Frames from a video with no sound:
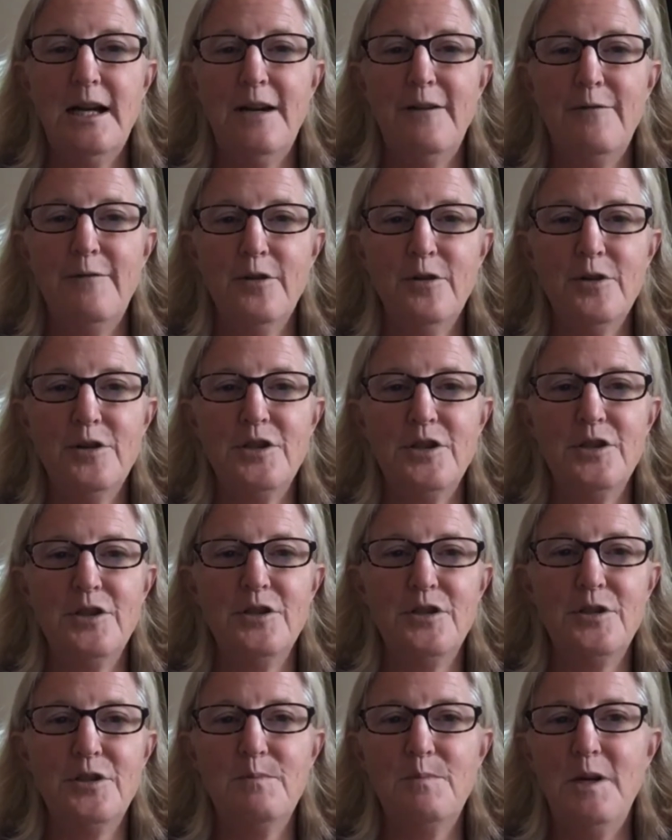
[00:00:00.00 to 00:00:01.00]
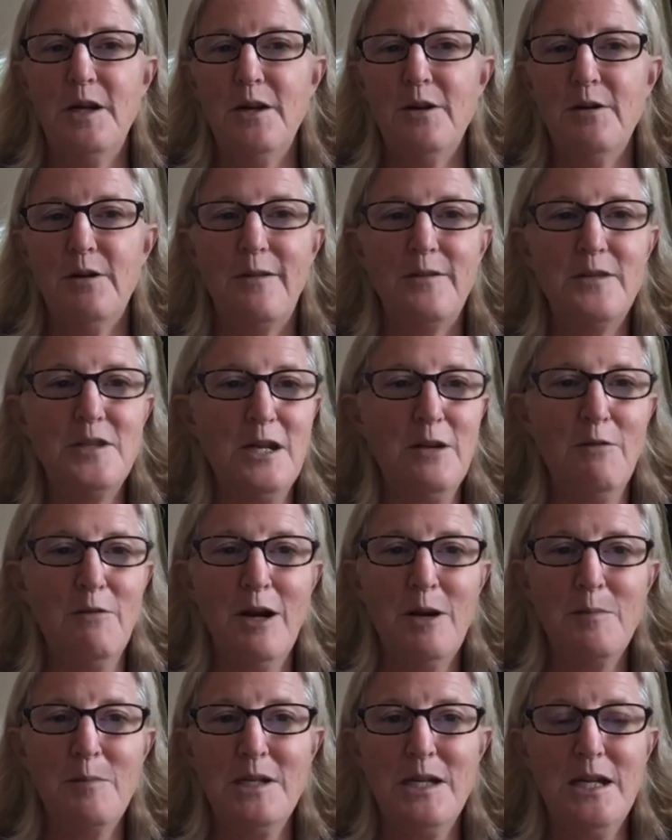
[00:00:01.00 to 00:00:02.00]
Versus, I've seen
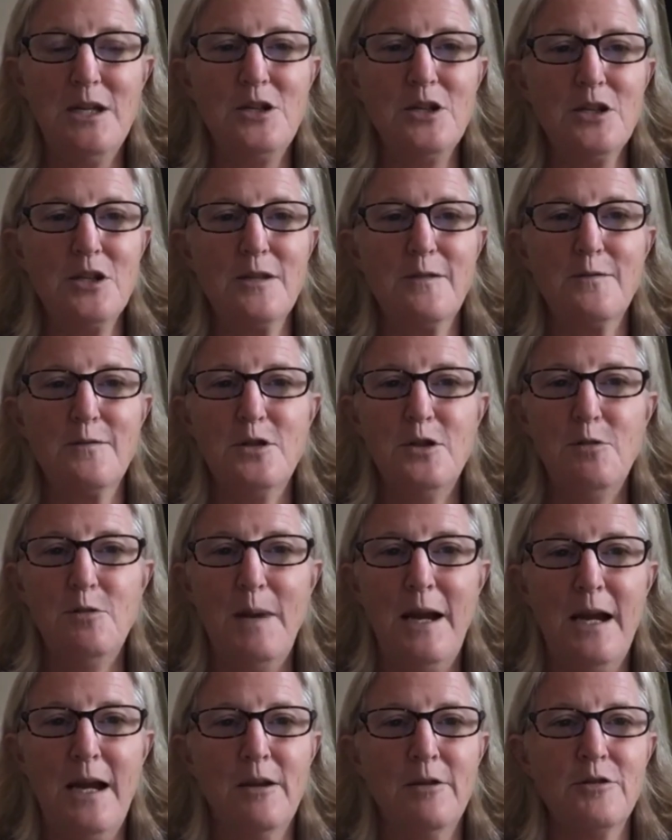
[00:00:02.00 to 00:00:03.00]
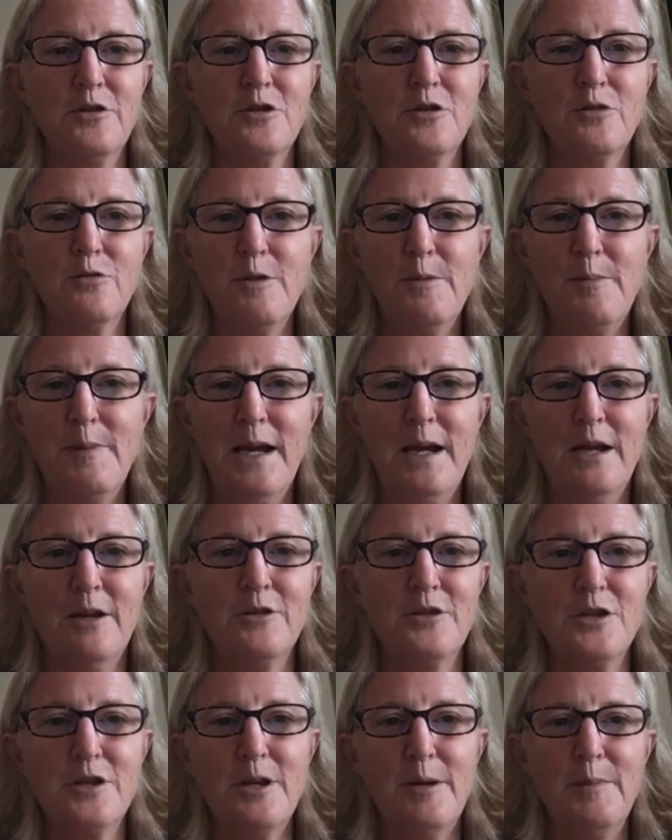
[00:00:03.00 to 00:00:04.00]
recommendations of 2 pounds, 3
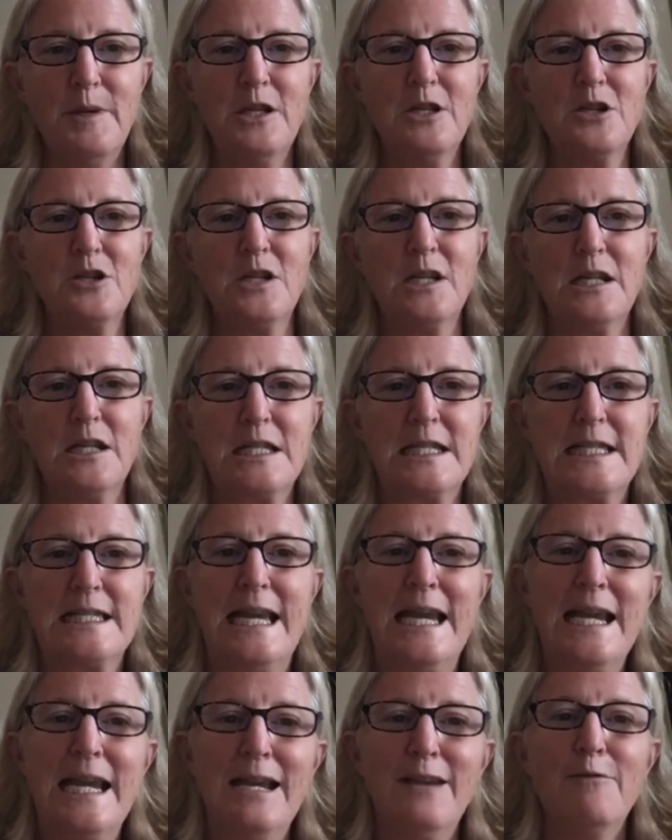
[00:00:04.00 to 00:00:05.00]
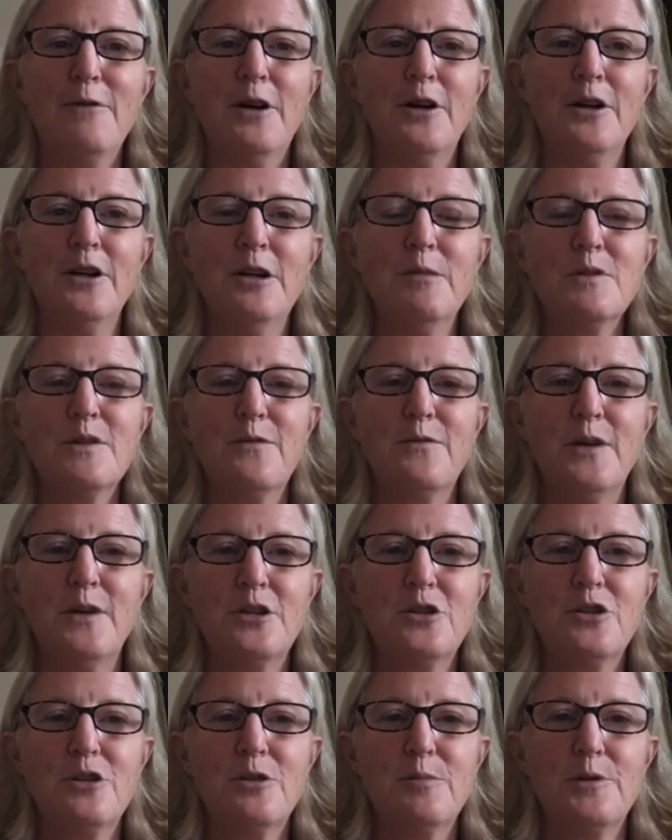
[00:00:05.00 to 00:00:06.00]
pounds. I mean, just insane volumes of
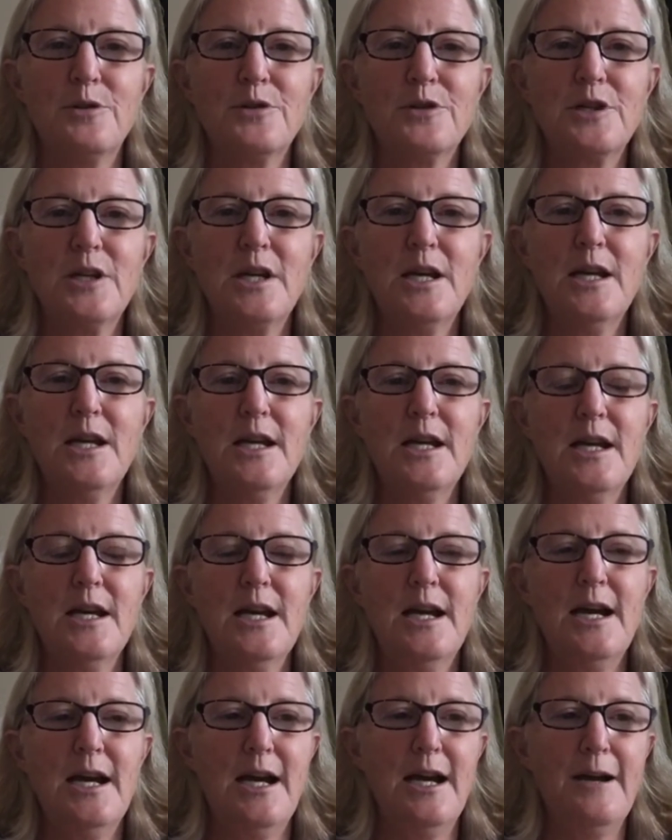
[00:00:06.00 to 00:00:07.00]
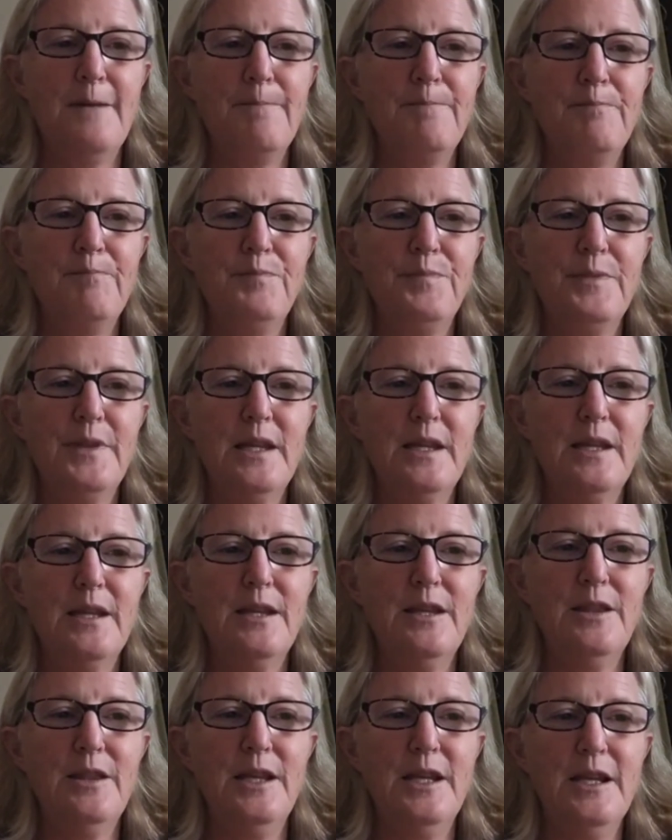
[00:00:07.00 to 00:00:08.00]
vegetables.
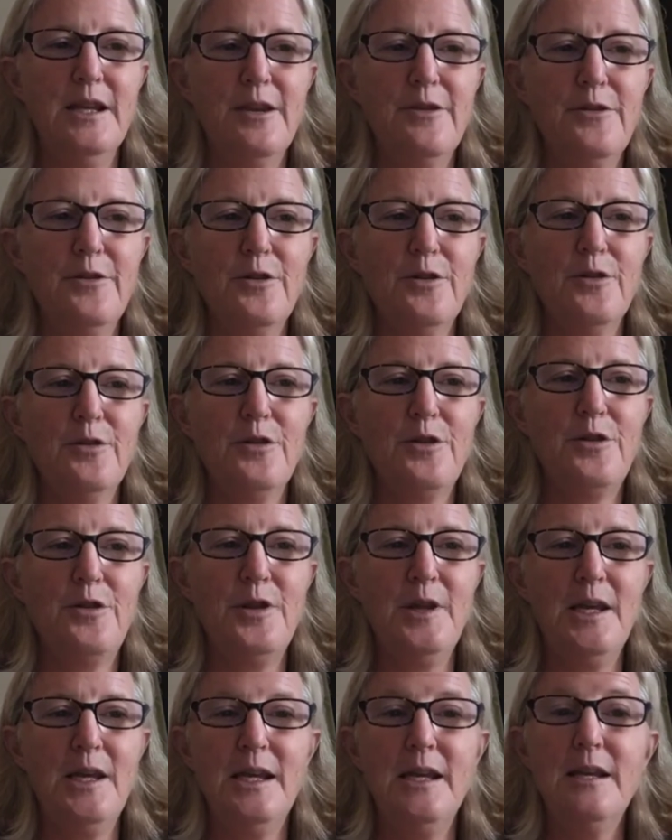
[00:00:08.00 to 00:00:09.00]
The other